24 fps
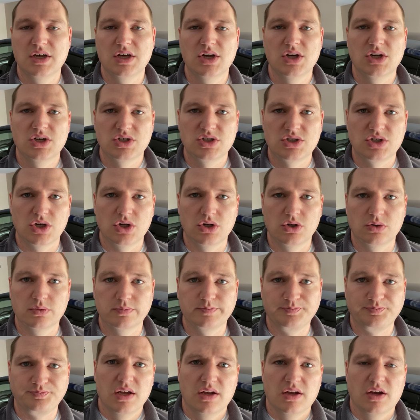So
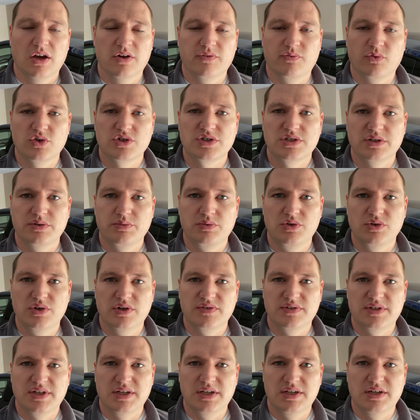unfortunately, we do have to
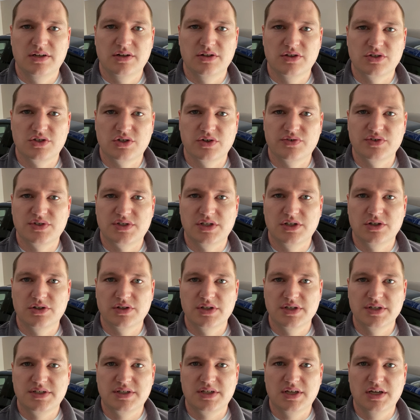take it into the service center
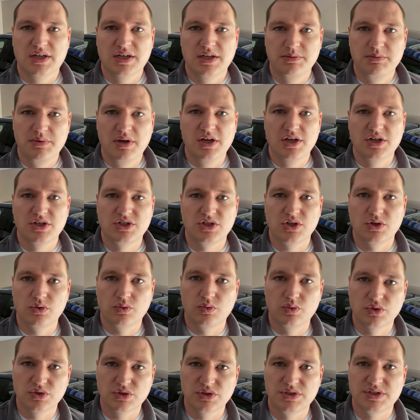this time, so
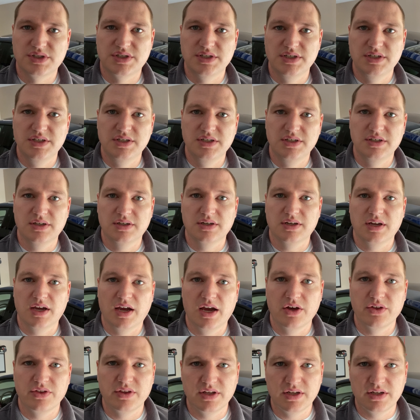we'll see
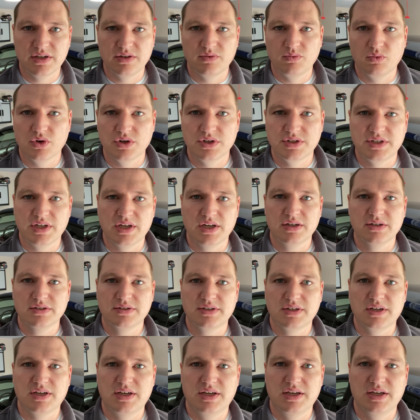how that works out.
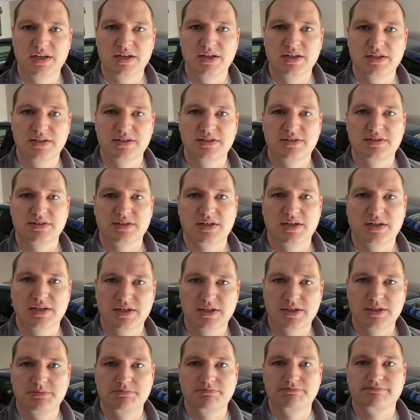And
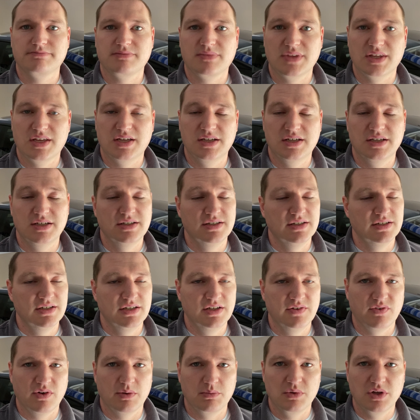
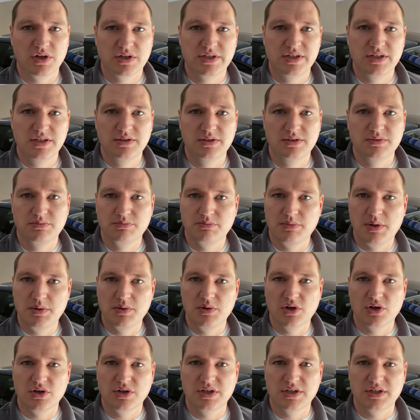if I'm lucky, maybe
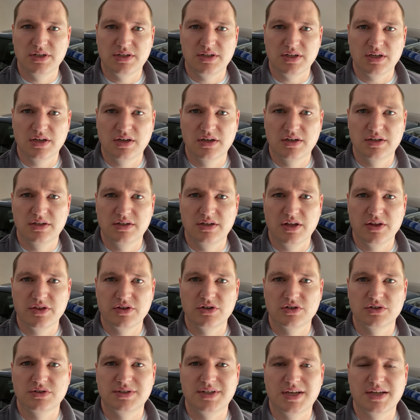I'll get
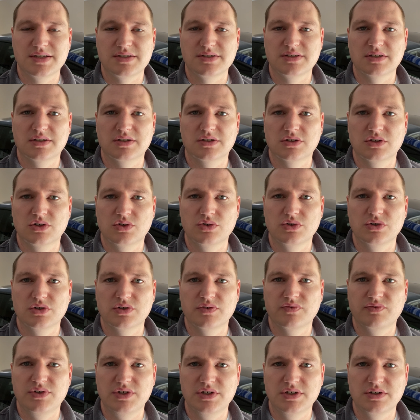another Tesla loaner
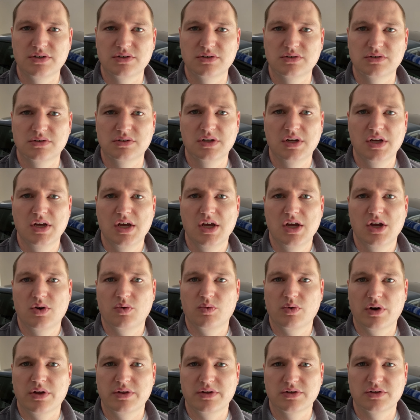vehicle
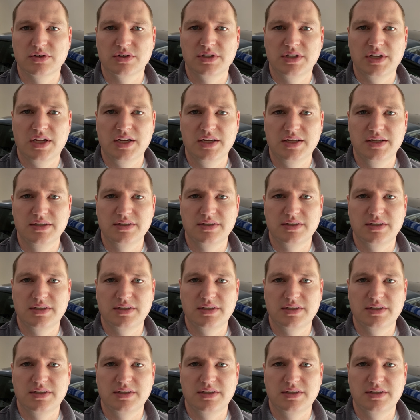while they're looking at it.